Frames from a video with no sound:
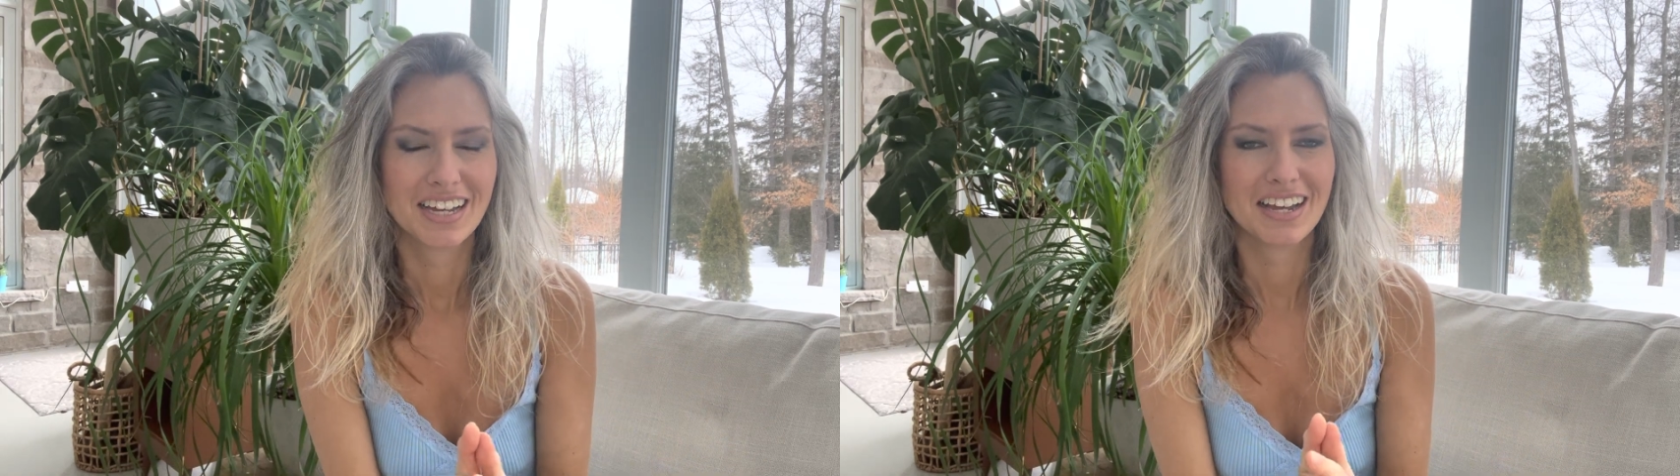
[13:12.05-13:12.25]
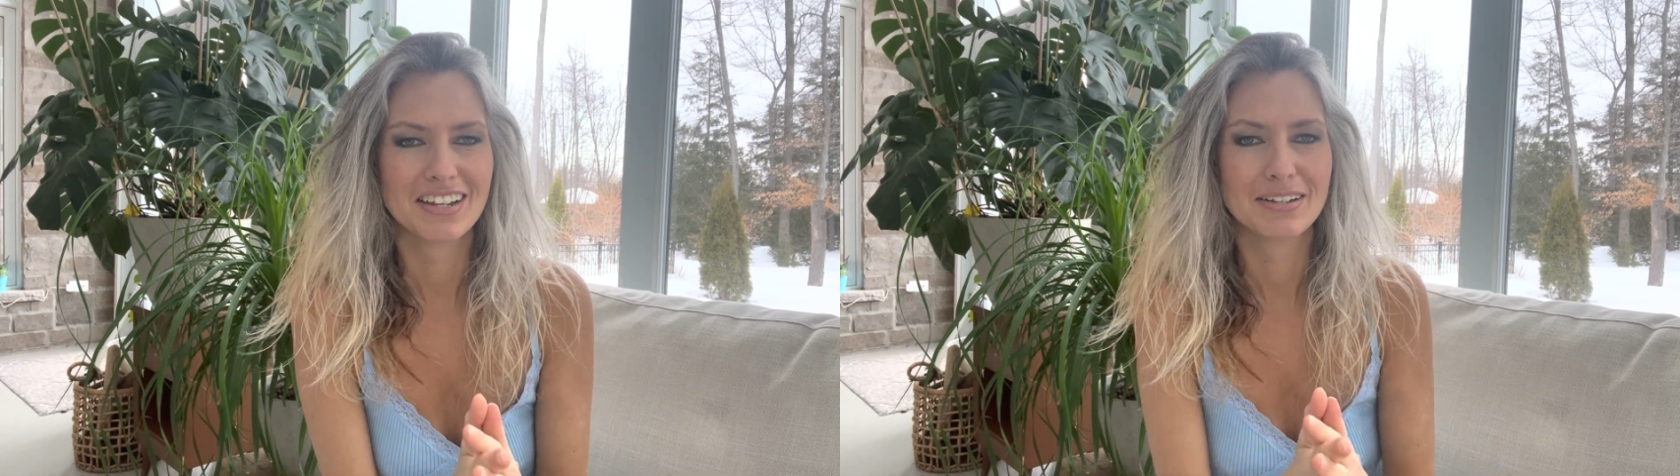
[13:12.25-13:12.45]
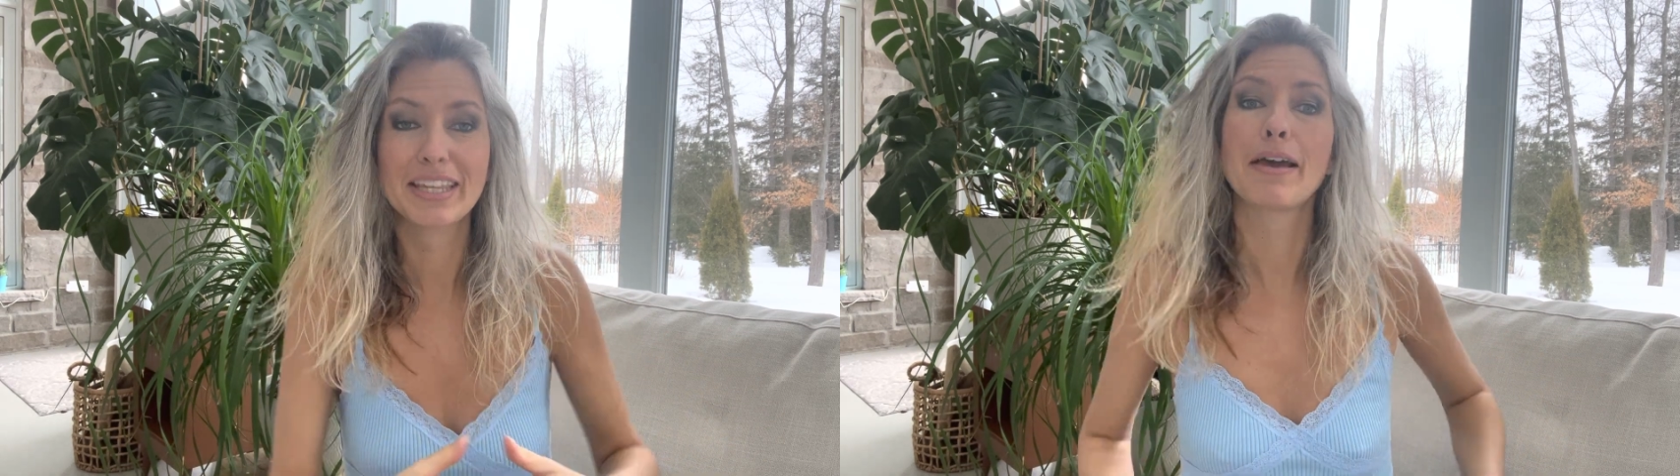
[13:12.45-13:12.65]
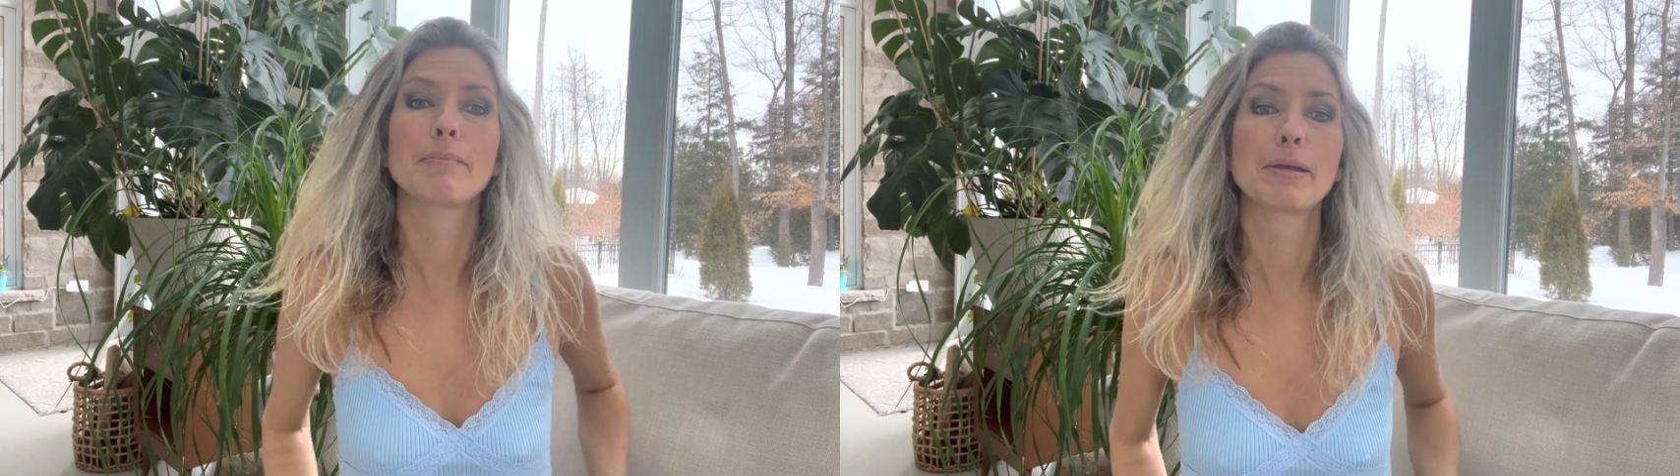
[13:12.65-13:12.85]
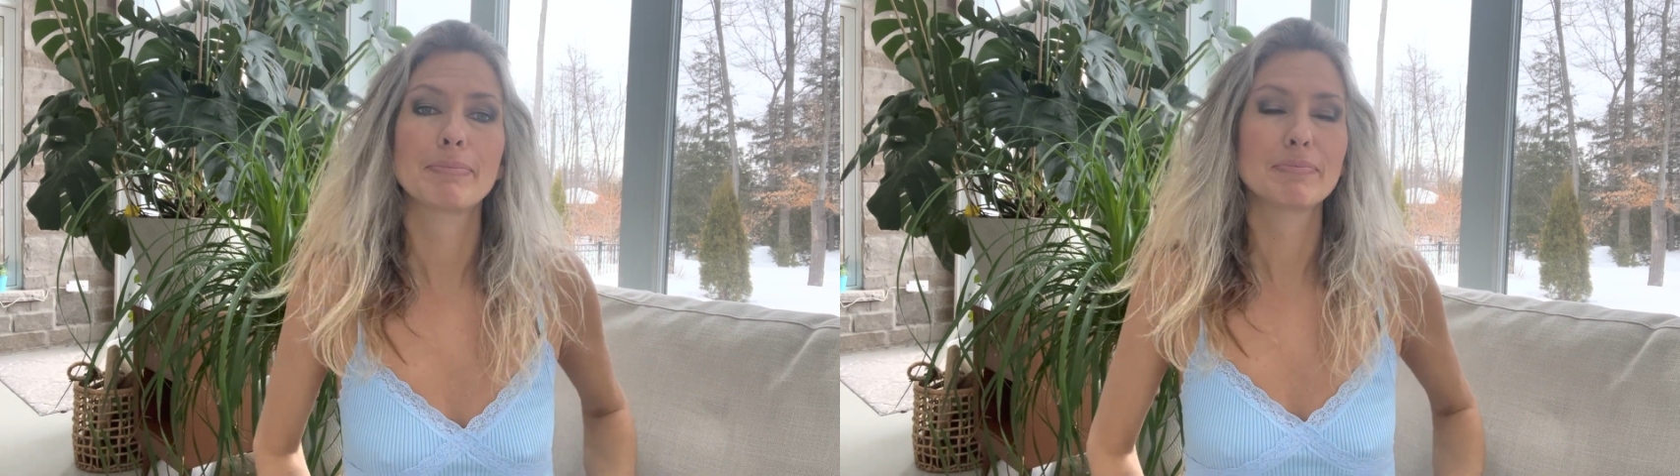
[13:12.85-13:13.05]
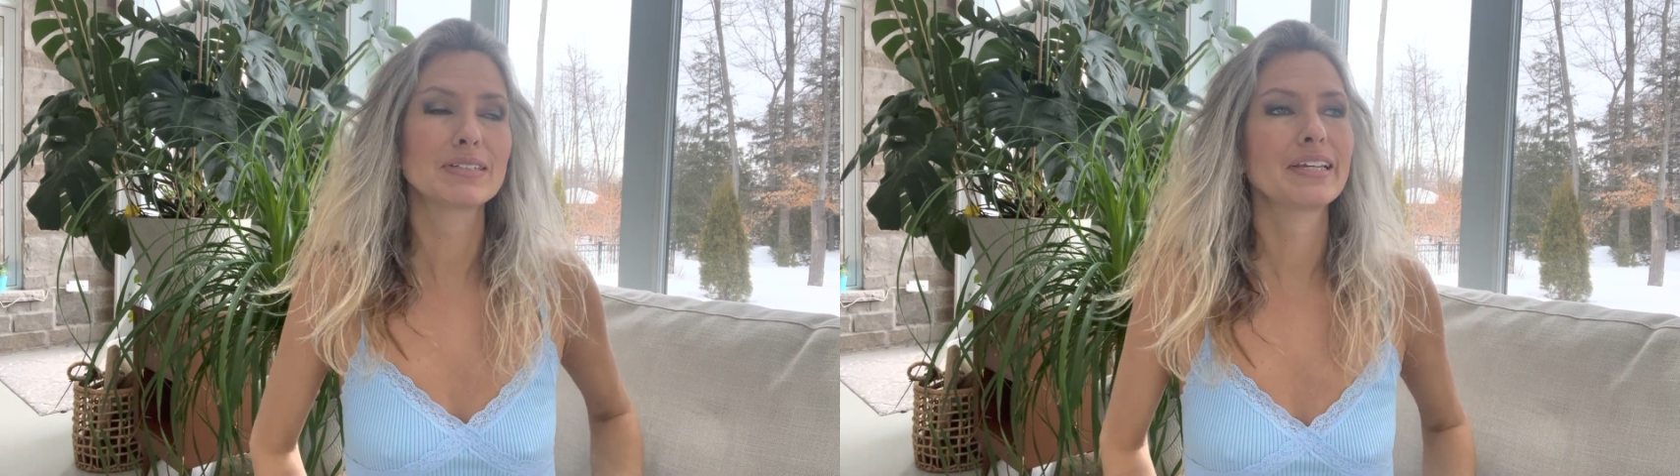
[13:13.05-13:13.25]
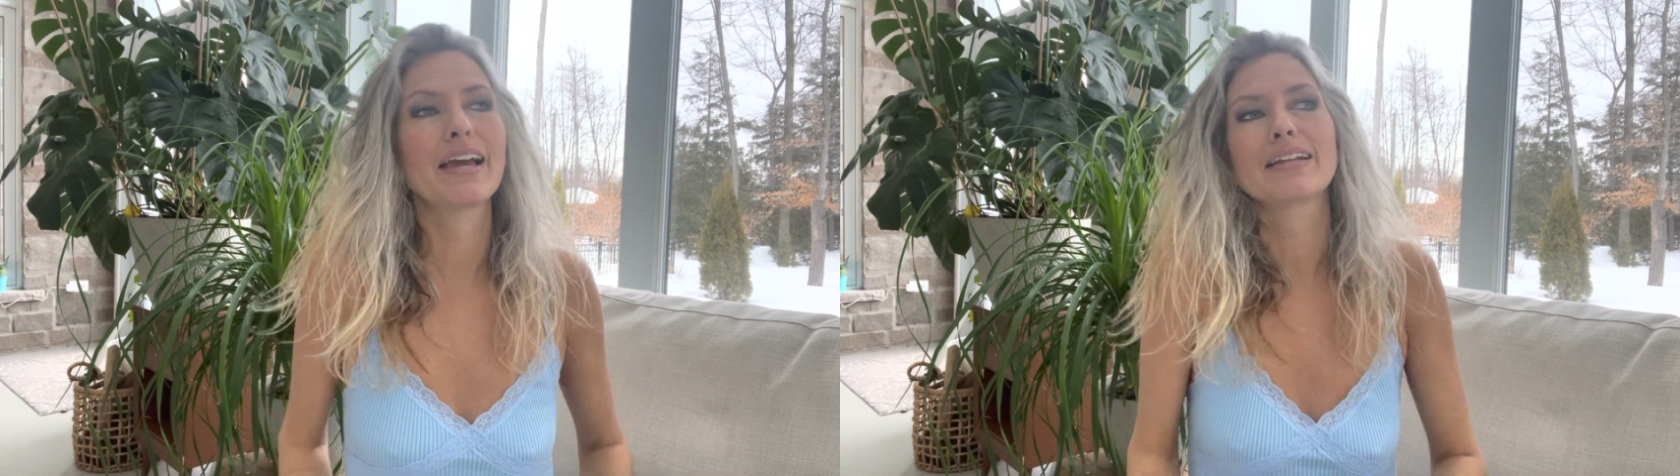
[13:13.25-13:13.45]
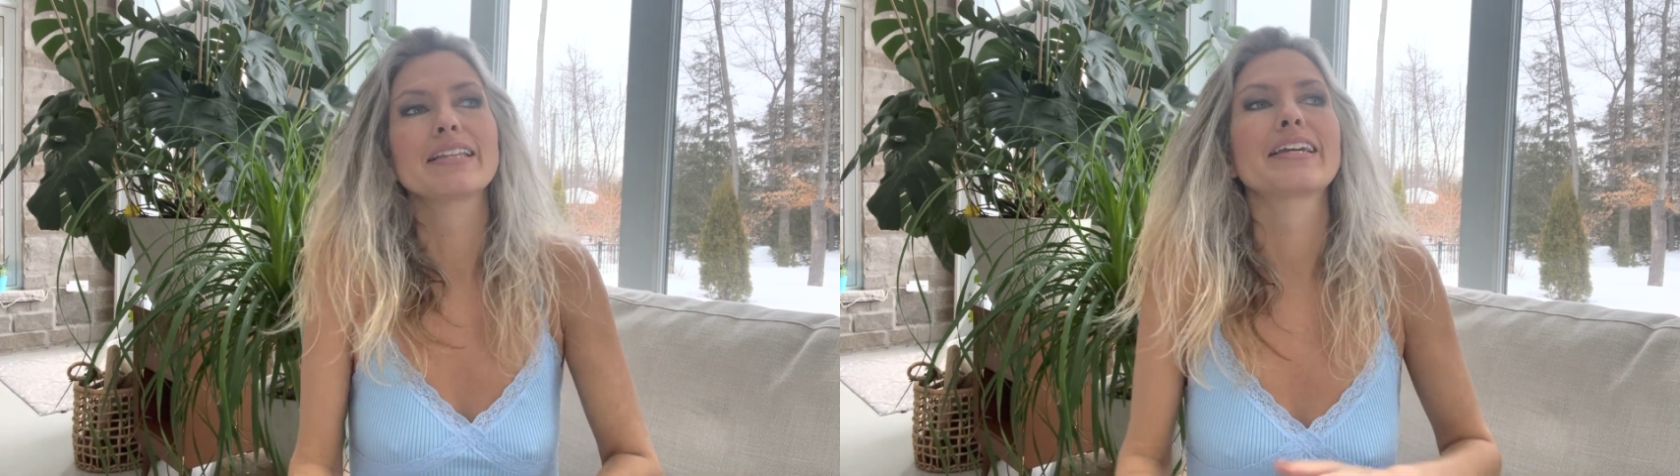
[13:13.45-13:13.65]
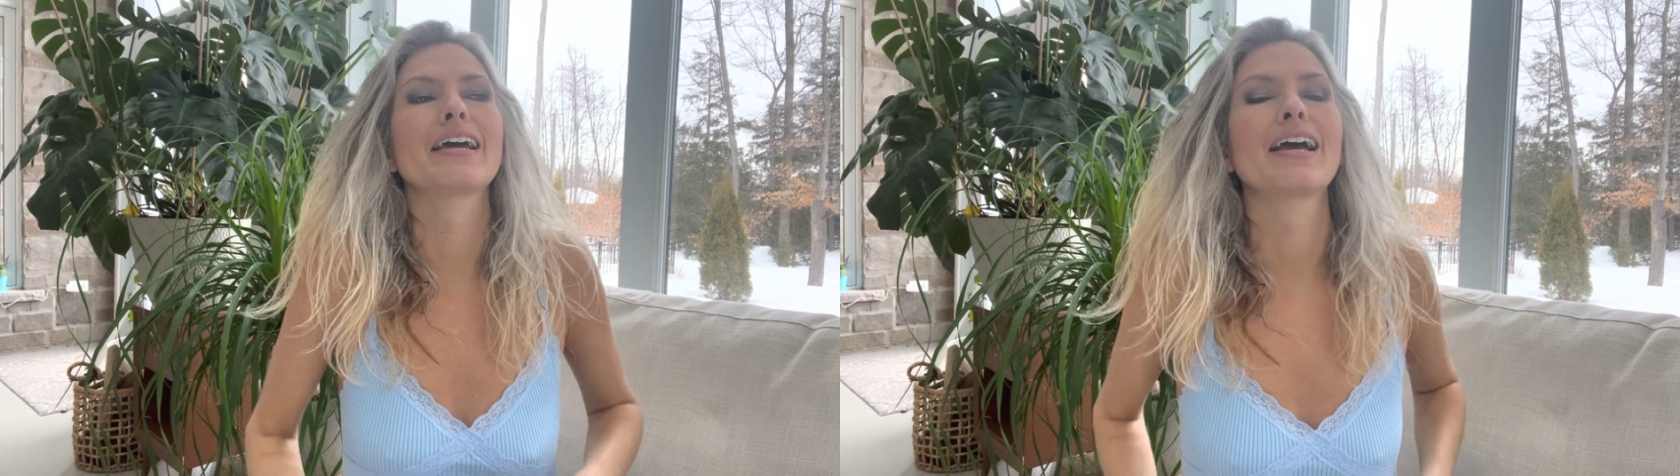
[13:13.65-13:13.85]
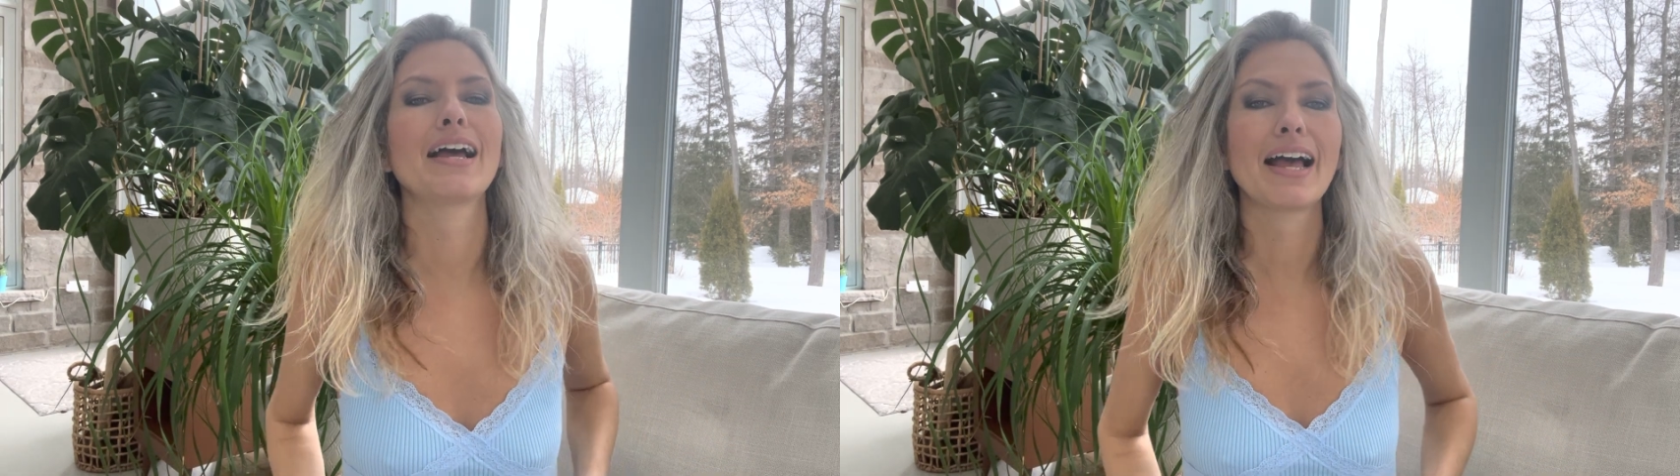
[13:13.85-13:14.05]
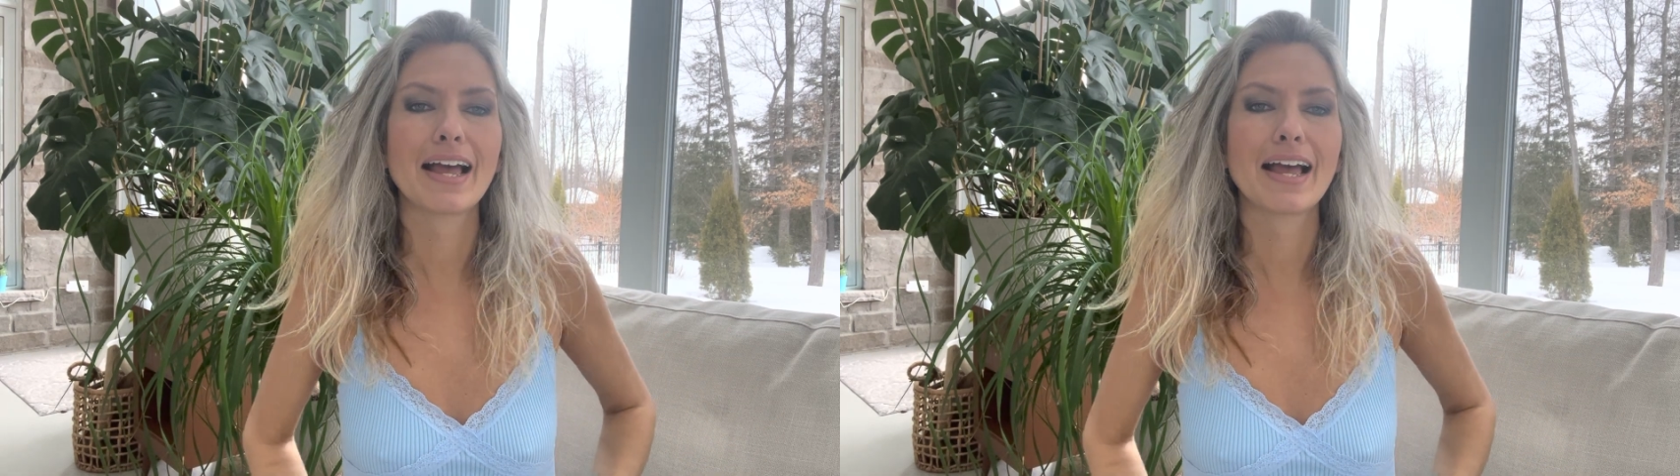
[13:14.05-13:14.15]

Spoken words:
Like I